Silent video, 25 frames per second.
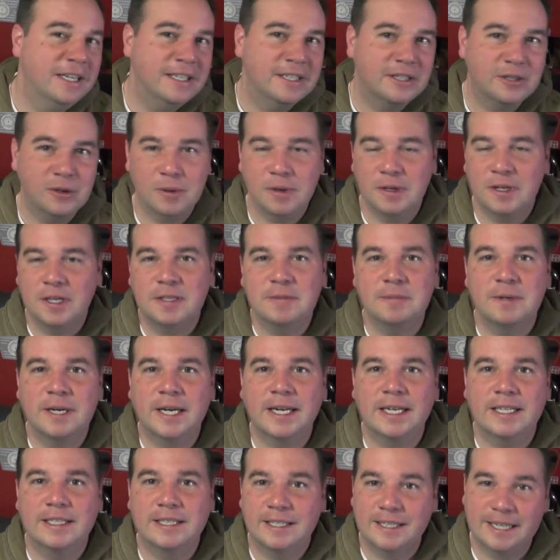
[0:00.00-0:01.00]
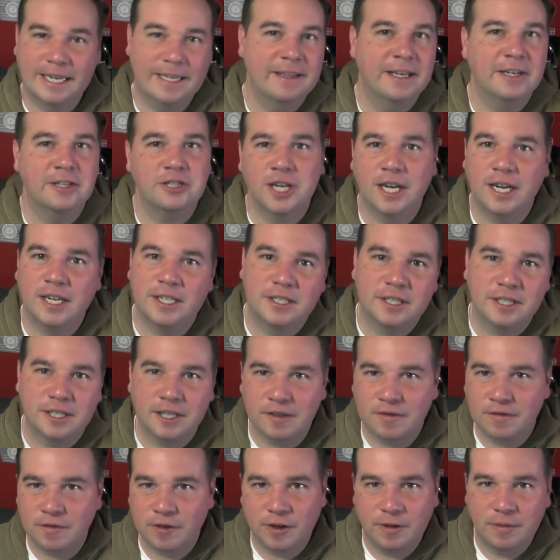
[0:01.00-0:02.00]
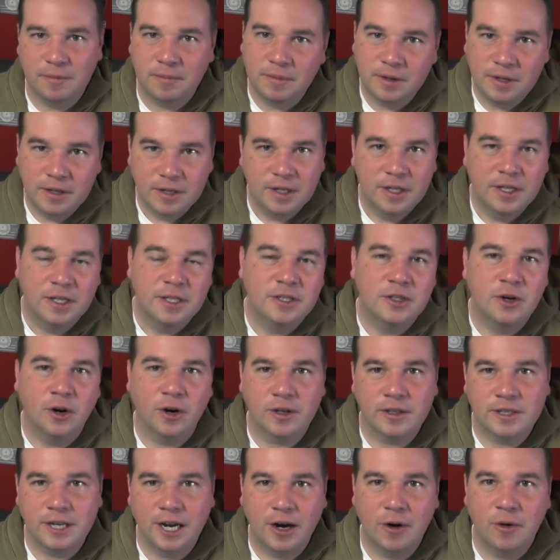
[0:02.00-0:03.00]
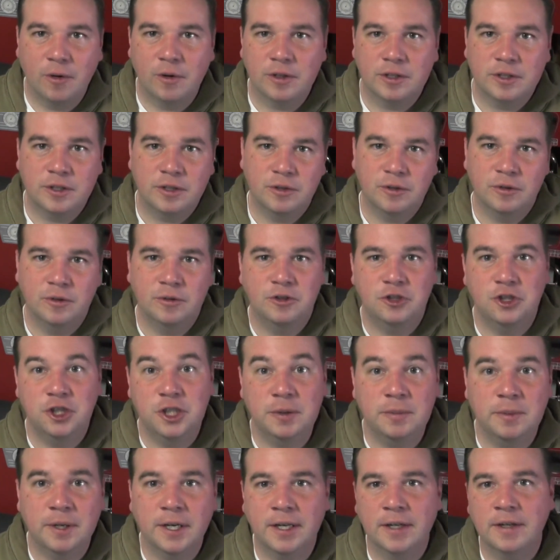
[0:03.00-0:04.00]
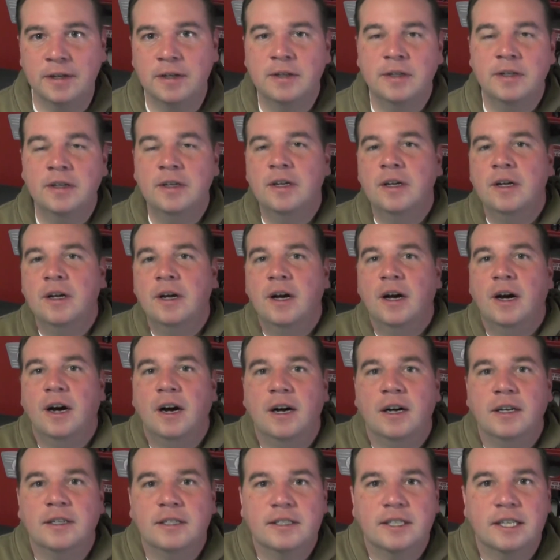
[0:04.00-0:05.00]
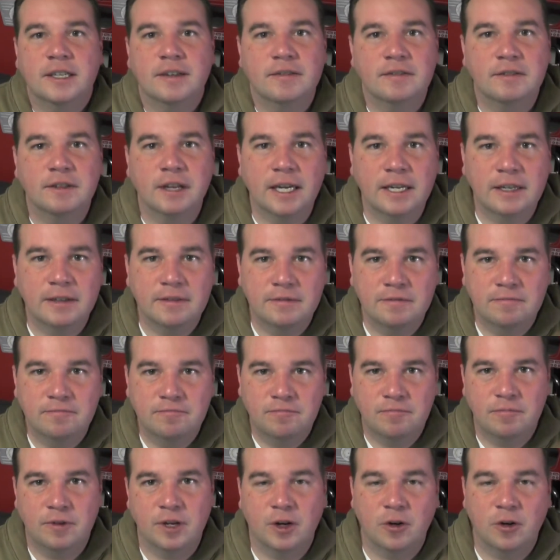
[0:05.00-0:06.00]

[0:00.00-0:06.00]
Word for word: So it doesn't make any sense. And they changed it from Dark Tower to G Men uh, instead of like the